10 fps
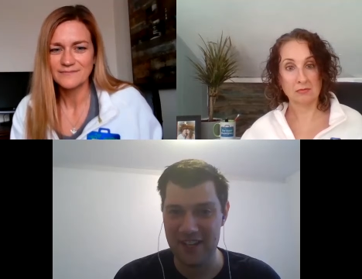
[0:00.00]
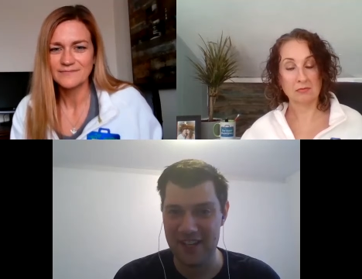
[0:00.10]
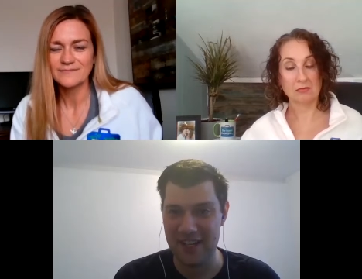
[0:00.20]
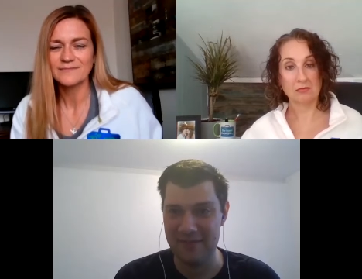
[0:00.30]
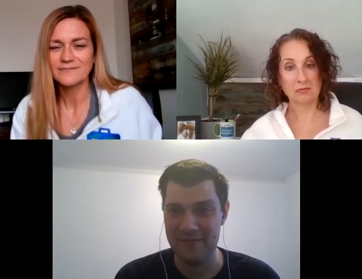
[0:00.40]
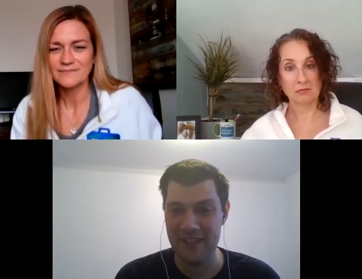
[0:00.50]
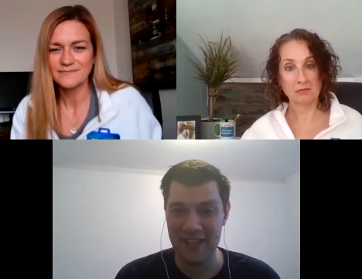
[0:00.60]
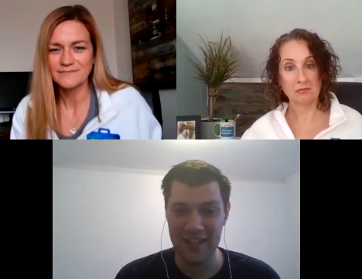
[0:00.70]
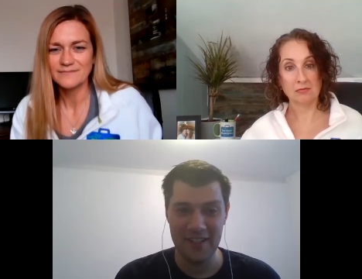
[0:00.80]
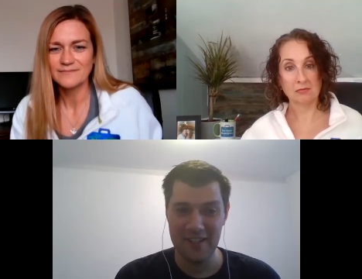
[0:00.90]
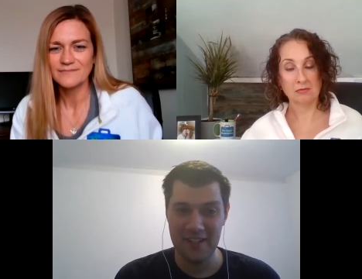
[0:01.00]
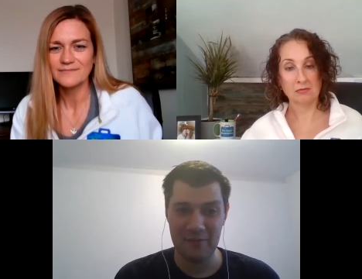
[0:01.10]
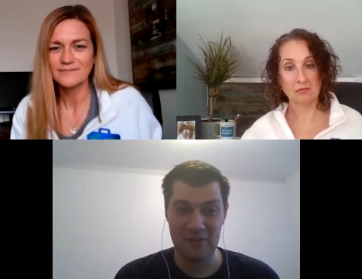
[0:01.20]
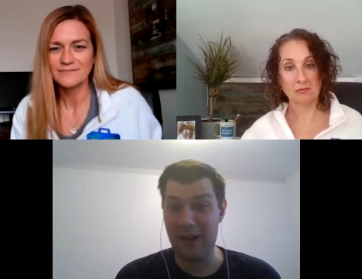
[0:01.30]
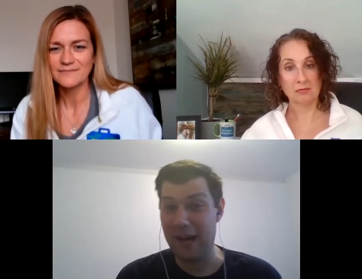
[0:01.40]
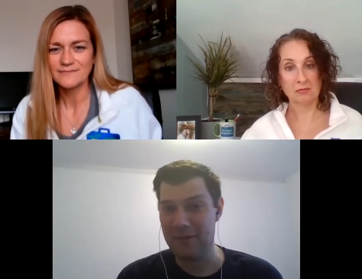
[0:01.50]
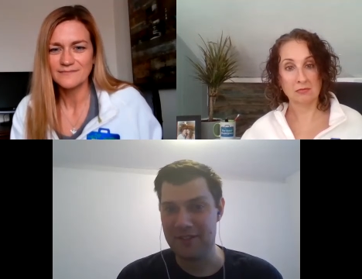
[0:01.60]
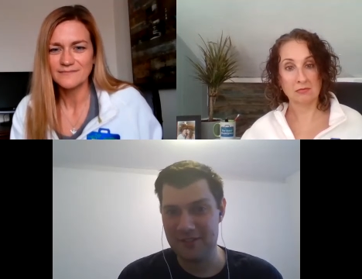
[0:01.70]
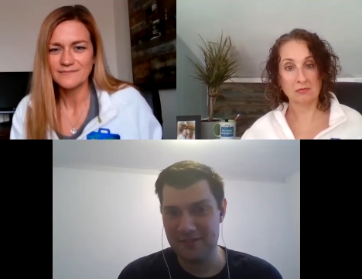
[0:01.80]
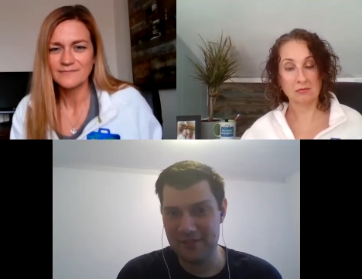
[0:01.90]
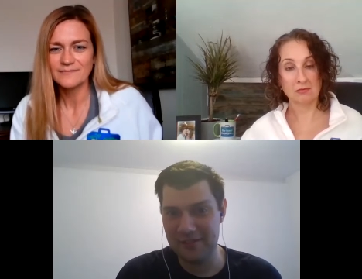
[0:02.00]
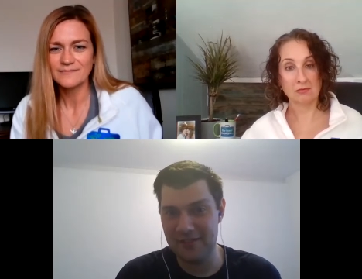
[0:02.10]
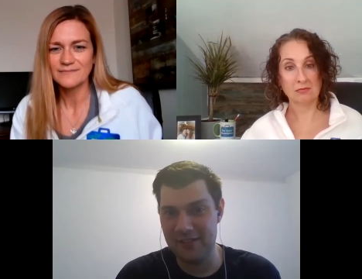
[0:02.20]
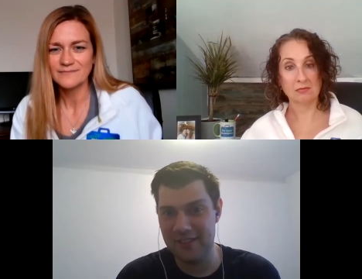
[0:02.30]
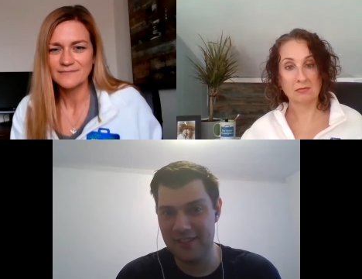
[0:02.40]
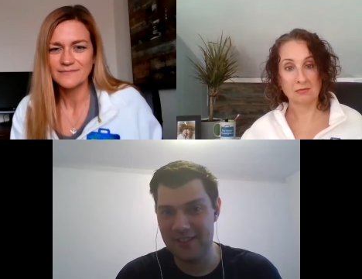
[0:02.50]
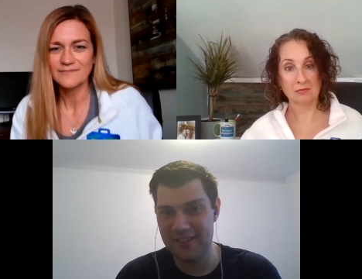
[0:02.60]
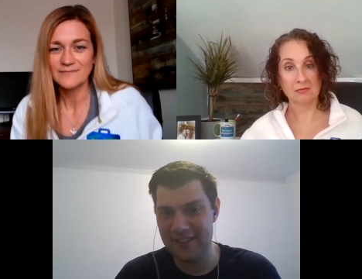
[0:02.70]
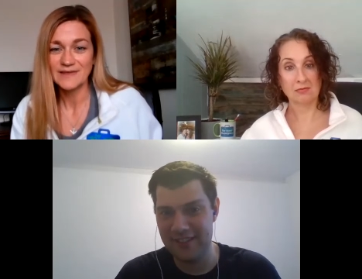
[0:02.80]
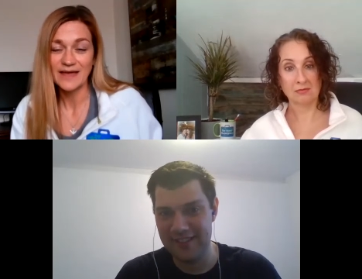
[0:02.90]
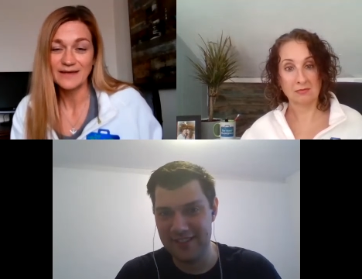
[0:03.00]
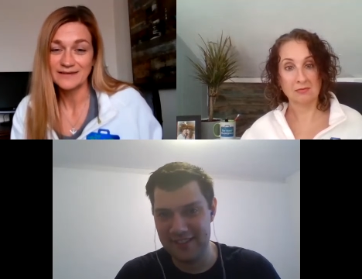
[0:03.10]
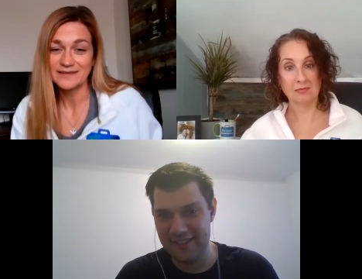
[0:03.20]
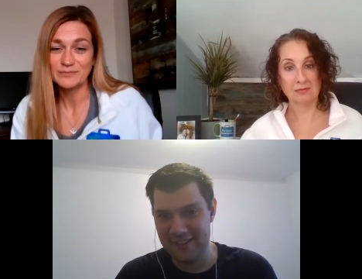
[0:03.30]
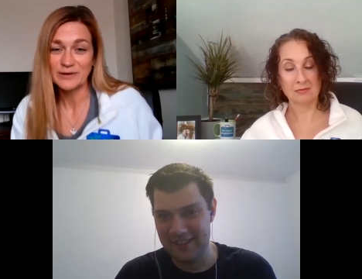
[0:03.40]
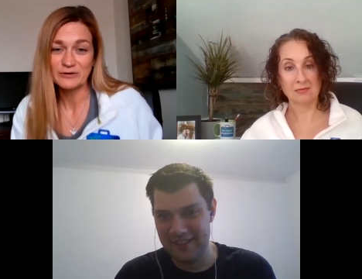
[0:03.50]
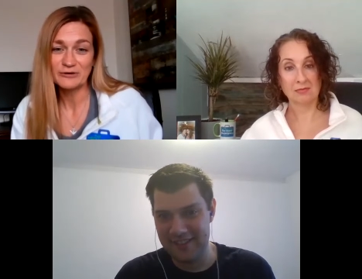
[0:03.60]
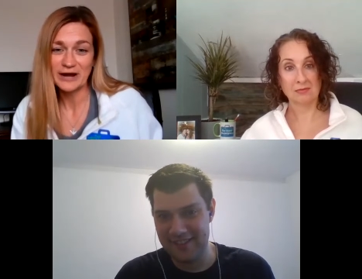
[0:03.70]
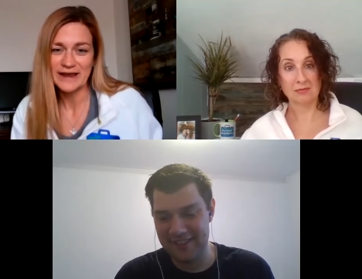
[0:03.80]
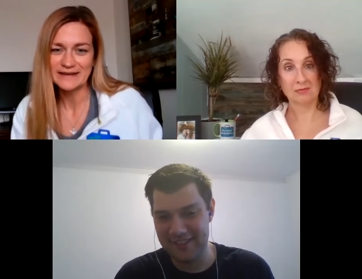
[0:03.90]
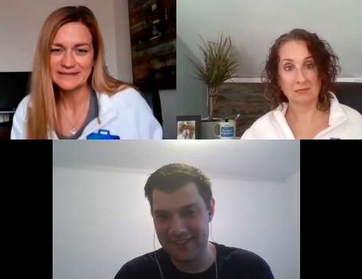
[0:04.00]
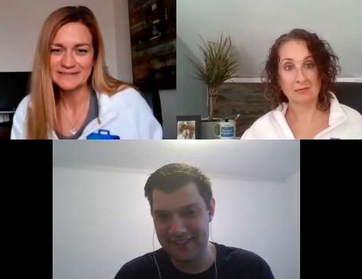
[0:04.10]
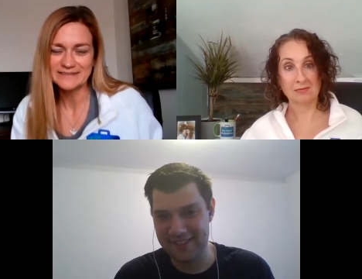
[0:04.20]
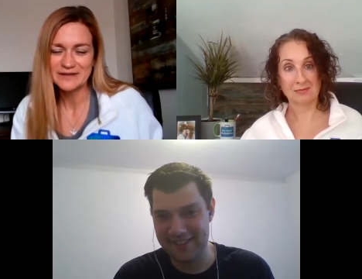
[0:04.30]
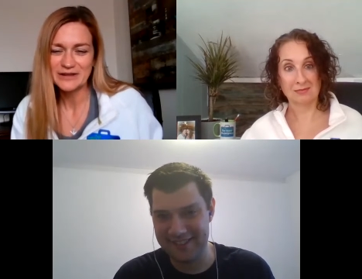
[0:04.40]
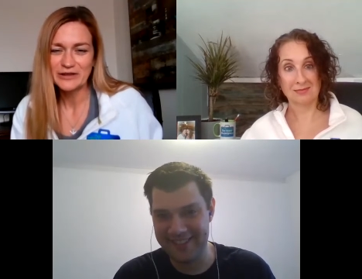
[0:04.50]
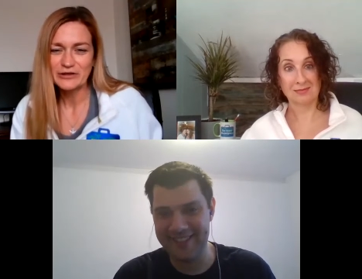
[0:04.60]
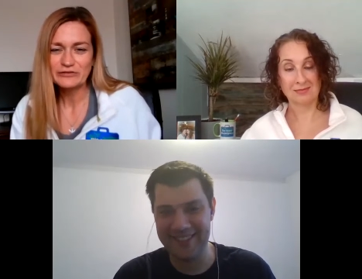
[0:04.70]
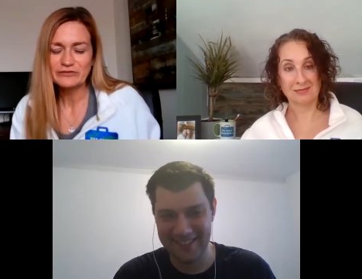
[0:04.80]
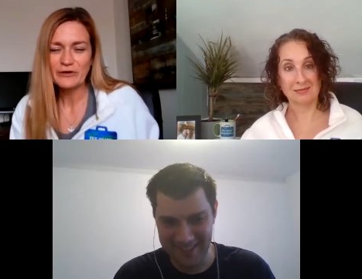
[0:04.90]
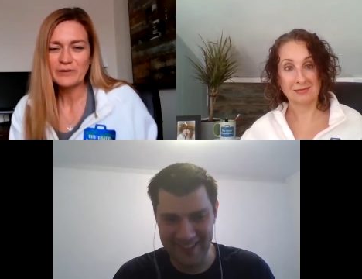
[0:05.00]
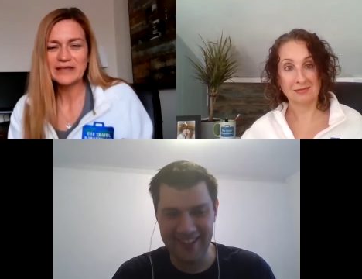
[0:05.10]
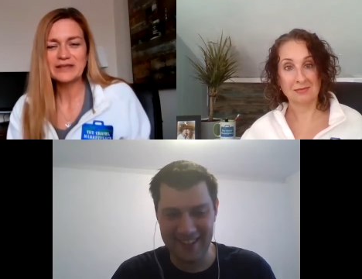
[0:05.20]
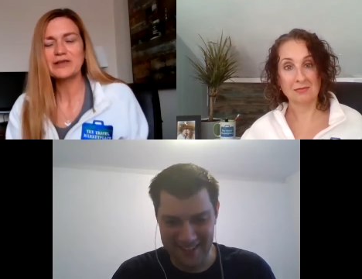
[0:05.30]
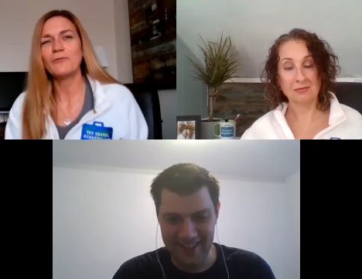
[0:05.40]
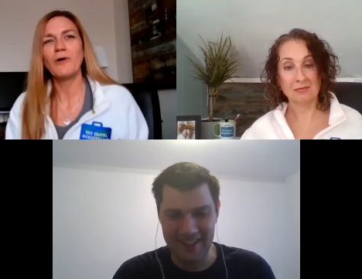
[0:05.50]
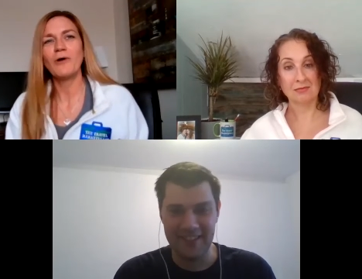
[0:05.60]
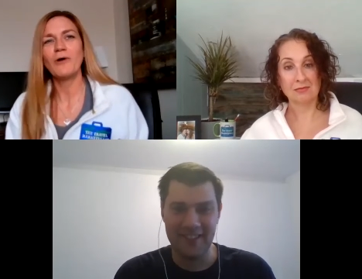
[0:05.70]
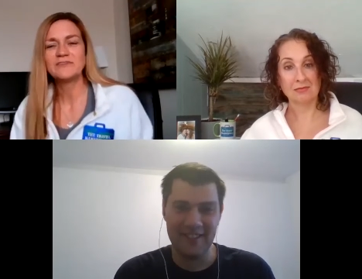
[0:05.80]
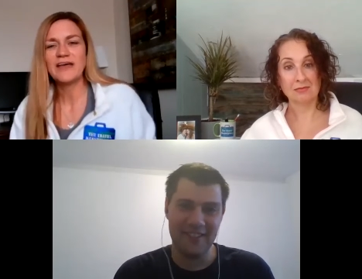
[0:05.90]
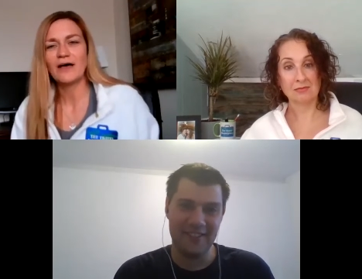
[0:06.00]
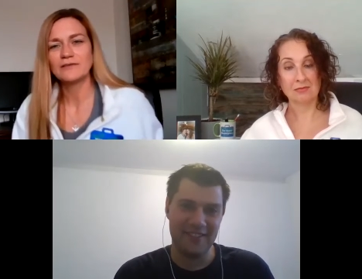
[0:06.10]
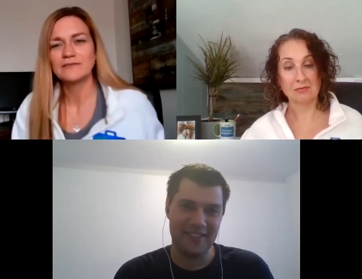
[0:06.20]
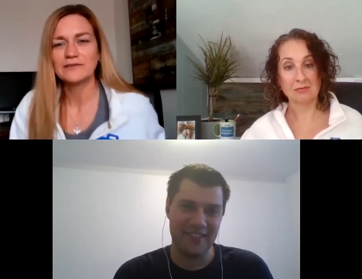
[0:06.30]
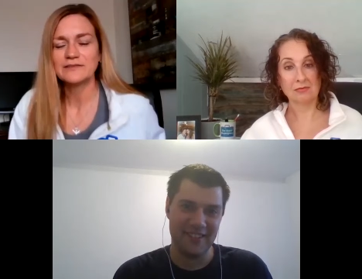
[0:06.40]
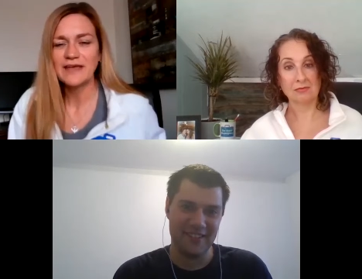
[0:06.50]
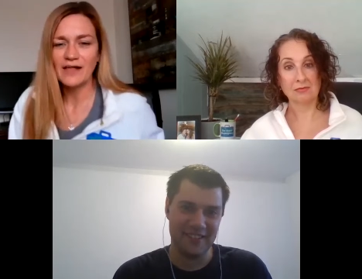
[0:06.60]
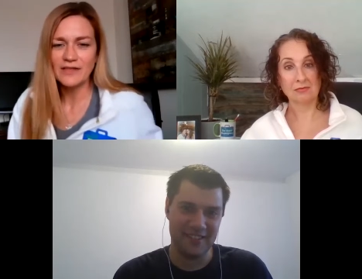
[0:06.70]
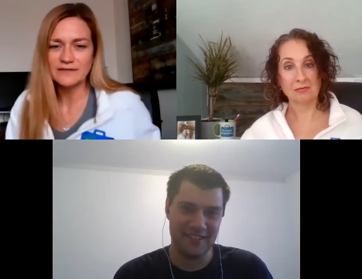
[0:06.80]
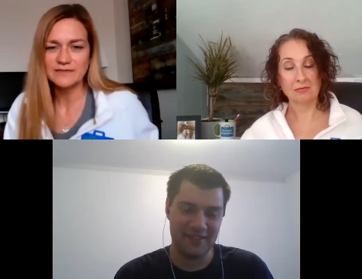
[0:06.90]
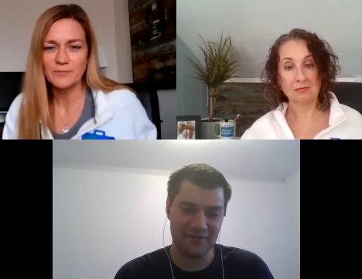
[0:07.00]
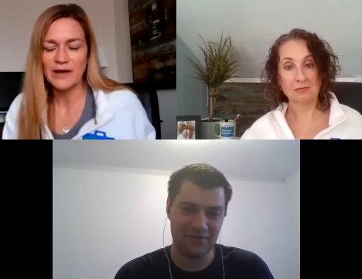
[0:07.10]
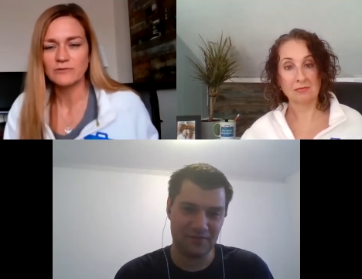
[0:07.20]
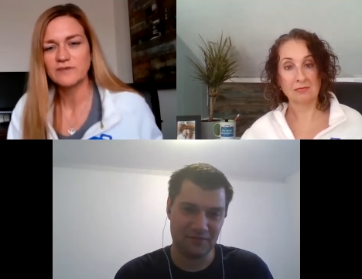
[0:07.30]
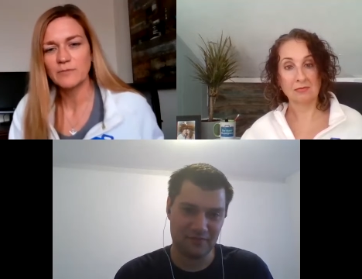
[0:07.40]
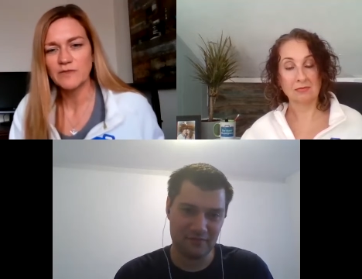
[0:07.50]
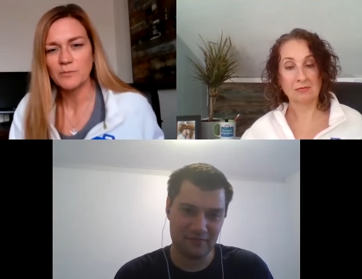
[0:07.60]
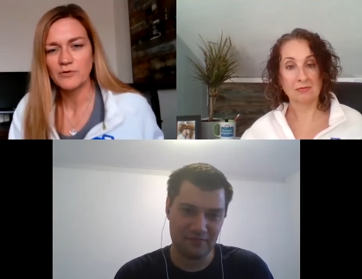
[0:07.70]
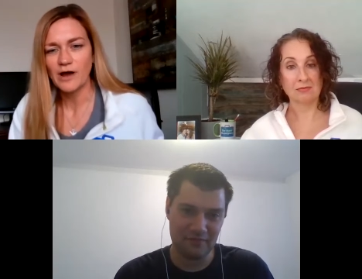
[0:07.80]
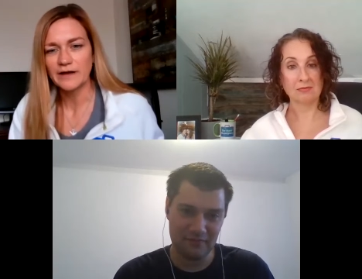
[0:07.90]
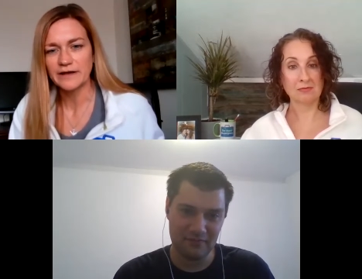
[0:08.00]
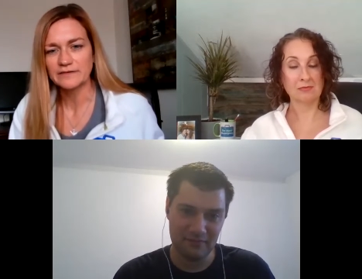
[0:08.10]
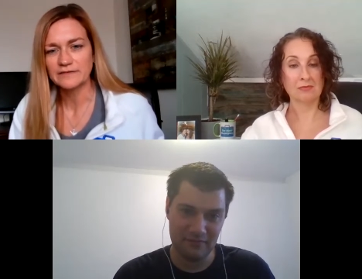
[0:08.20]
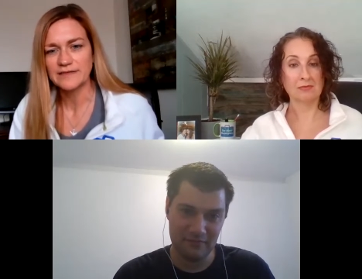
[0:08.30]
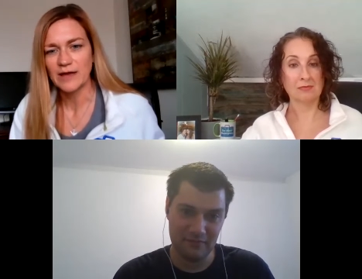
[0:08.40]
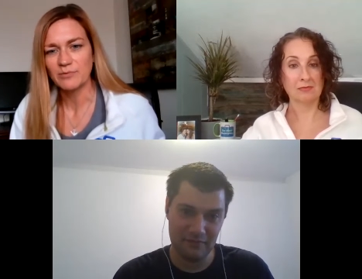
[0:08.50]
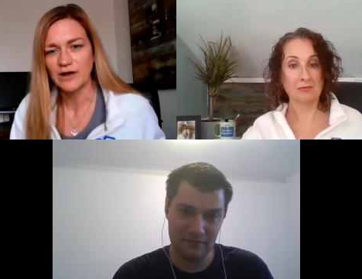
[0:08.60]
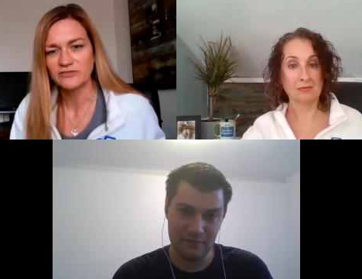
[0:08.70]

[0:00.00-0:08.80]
Speaker 1: um, us see what happens.
Speaker 2: Yeah, it's been great. So, can you um, tell tell us about some of the products that